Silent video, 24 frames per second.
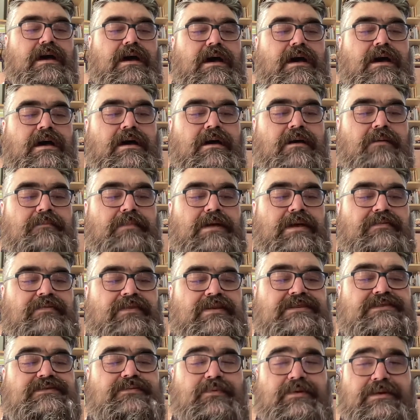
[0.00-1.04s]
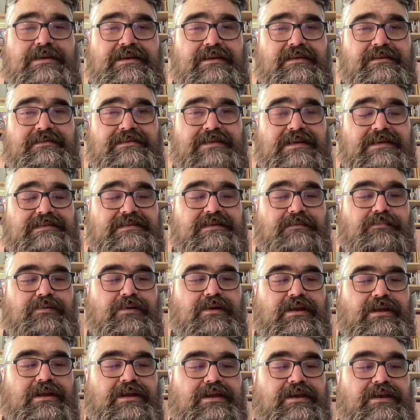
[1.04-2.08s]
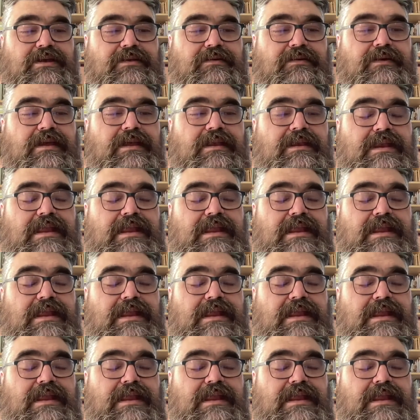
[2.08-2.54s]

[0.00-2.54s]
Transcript: And this one does it pretty good.